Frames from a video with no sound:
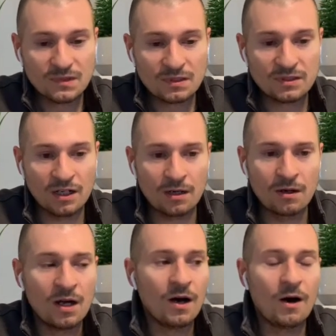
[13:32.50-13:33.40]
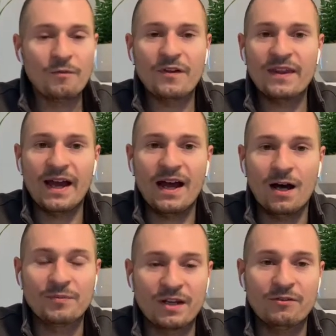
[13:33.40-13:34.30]
So hopefully that
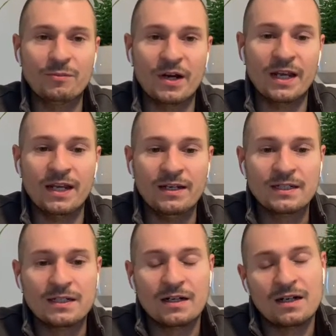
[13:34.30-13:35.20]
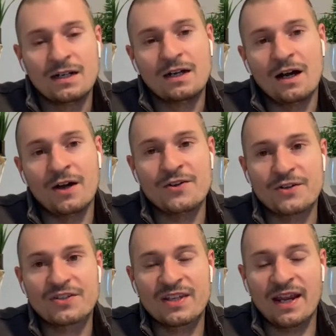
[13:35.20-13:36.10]
helps everybody
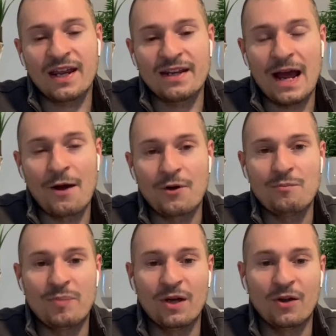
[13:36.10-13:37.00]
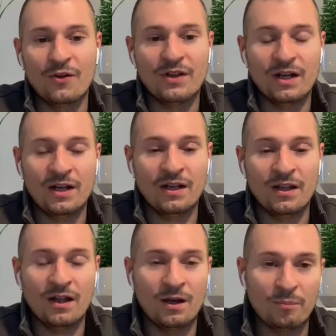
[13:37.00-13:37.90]
understand how to build
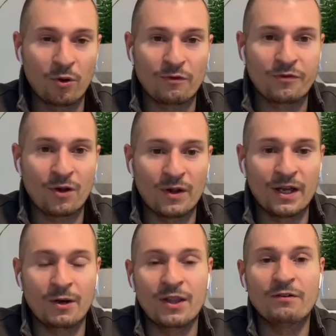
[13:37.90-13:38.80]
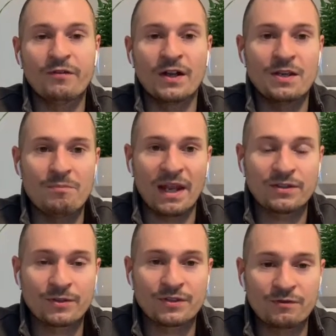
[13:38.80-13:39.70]
a portfolio and the
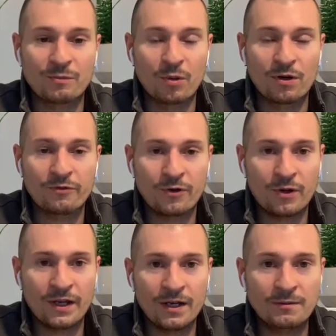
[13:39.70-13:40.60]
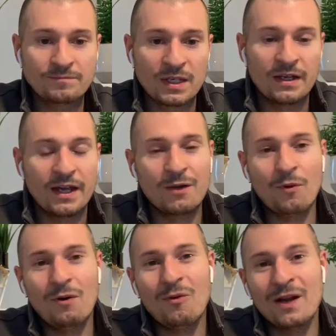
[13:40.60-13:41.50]
fundamentals of a portfolio and
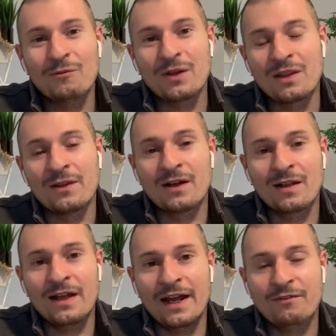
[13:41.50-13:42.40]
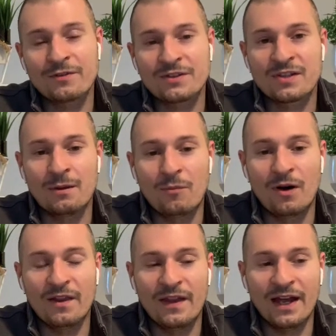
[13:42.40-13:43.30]
what one would look like for
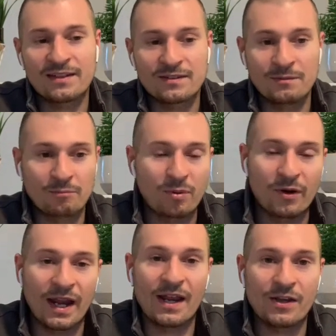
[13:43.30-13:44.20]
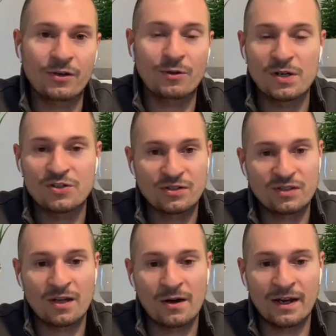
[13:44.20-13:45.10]
someone that's brand new and just
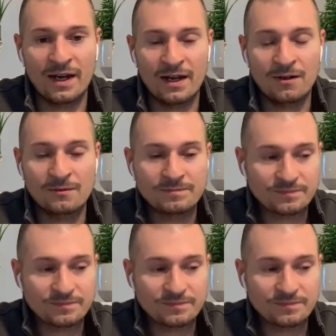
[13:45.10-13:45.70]
starting out.